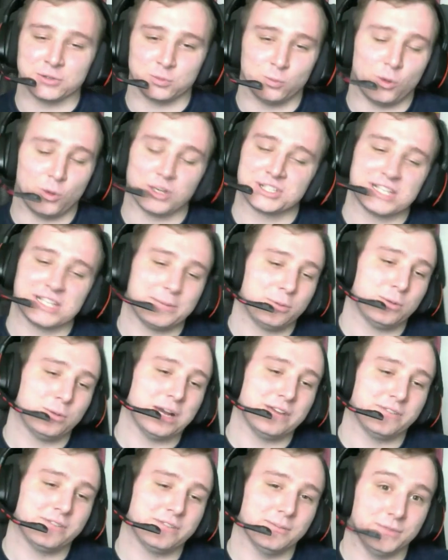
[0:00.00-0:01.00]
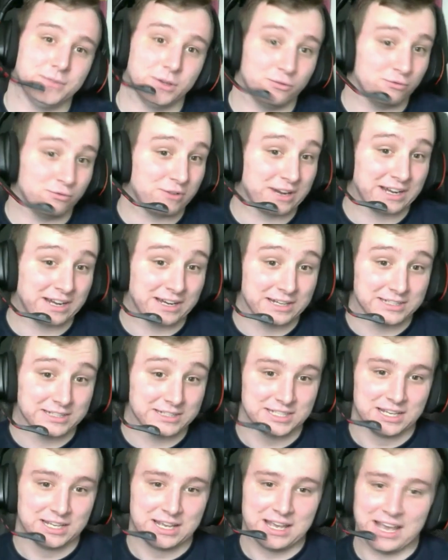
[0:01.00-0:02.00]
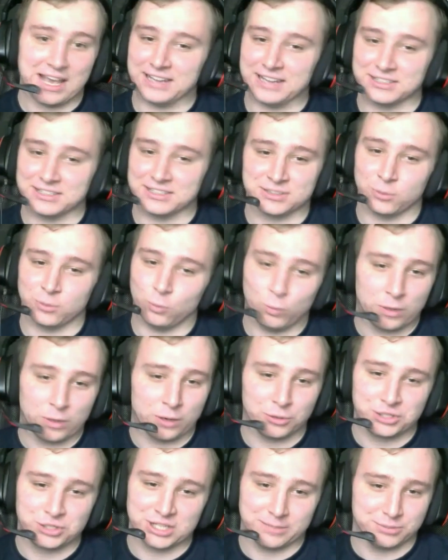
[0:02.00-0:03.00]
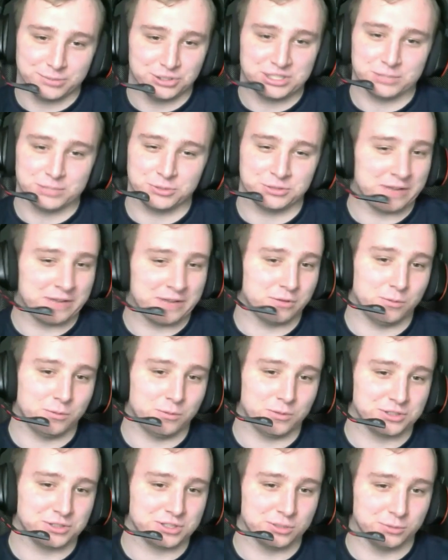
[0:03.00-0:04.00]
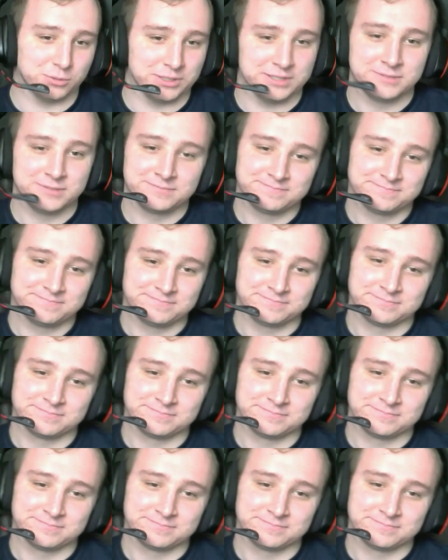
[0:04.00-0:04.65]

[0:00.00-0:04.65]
that you're just one step away from the rings and just the world championship, which everyone wants to win.